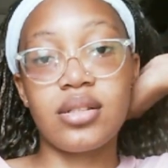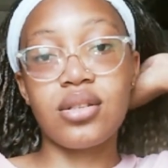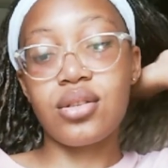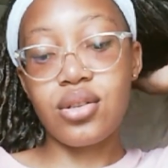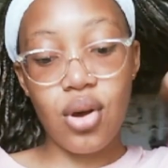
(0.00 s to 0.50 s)

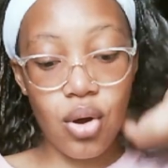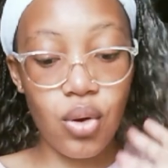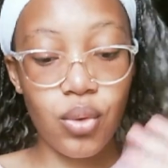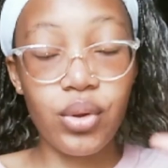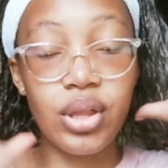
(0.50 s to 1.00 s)

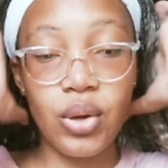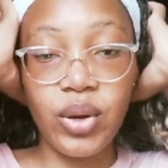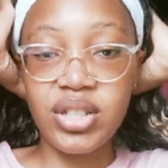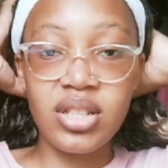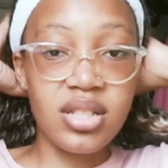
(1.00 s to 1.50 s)
so the
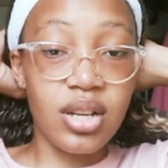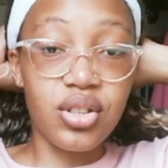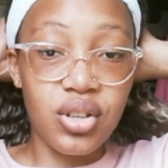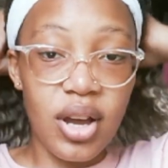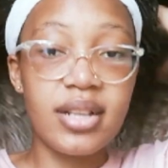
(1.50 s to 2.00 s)
questions are
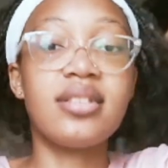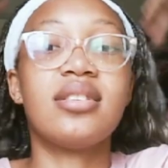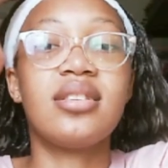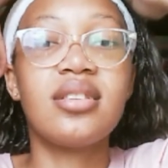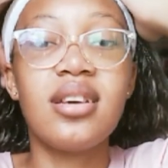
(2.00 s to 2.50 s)
not
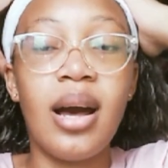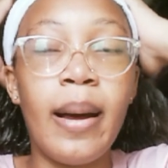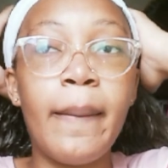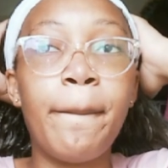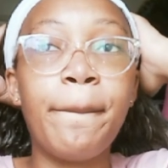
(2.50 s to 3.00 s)

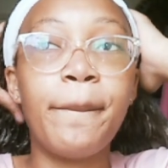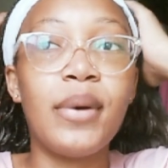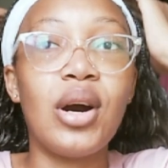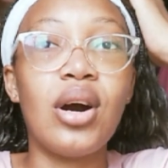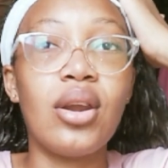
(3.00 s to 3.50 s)

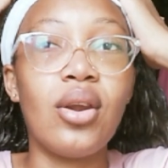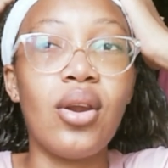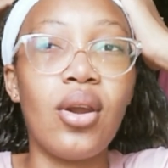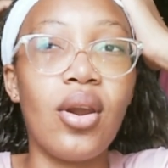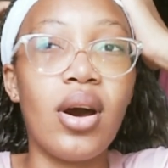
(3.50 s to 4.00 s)
a
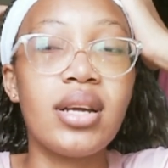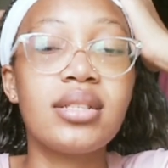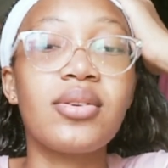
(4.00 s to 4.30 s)
lot.